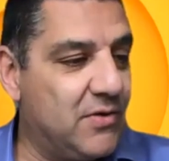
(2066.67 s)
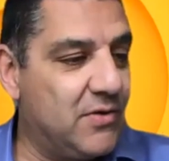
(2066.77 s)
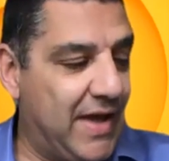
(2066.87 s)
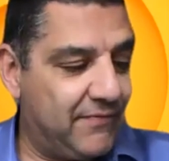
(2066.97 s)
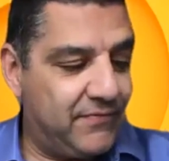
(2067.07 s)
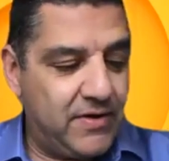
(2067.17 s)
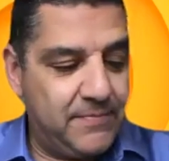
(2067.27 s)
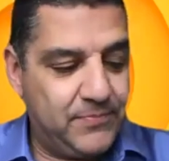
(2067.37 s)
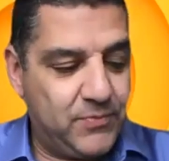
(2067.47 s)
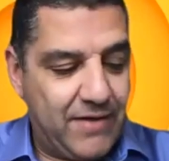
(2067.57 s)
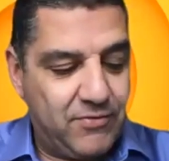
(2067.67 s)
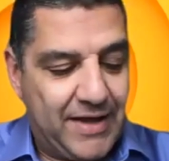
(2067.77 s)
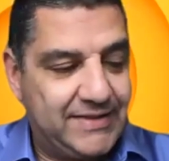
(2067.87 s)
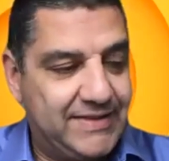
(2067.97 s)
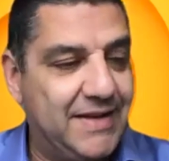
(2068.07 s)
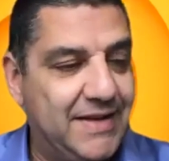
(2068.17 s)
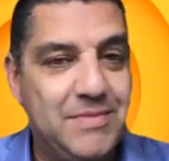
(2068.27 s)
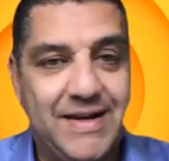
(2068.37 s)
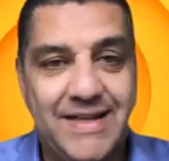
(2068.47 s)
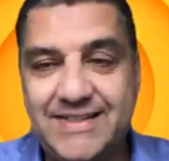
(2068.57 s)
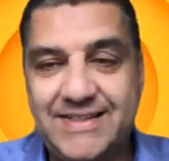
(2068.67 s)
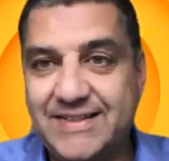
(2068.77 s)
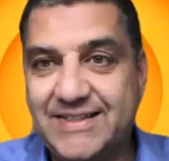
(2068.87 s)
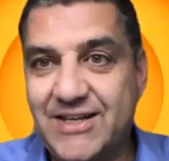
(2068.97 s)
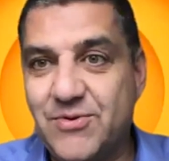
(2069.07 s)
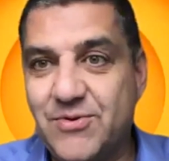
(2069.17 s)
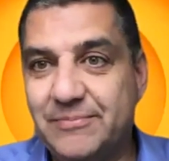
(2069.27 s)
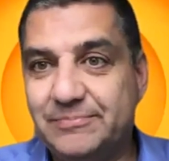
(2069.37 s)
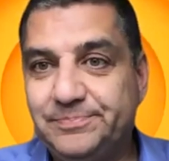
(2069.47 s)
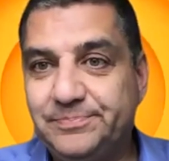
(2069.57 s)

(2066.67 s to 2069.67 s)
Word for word: We have um, we have about ten minutes, so um,